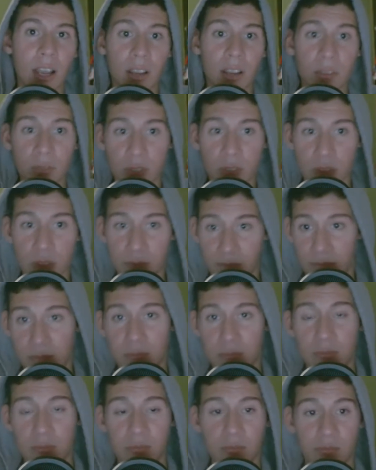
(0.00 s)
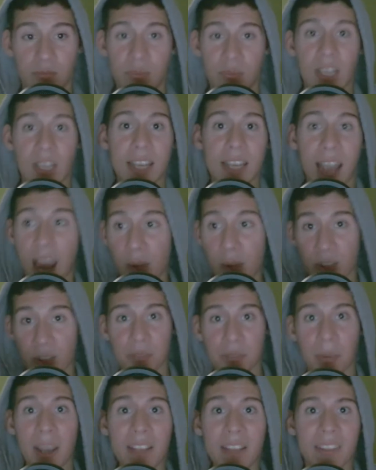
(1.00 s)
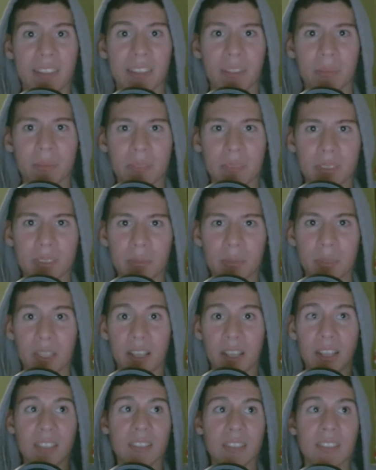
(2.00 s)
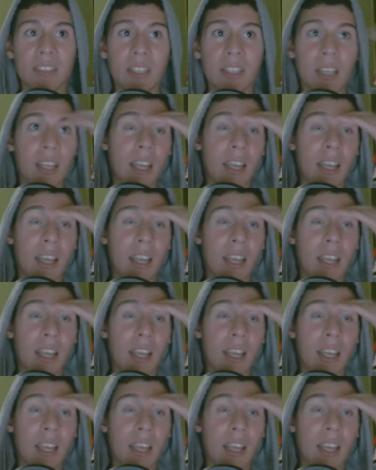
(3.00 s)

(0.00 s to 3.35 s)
I respect them, because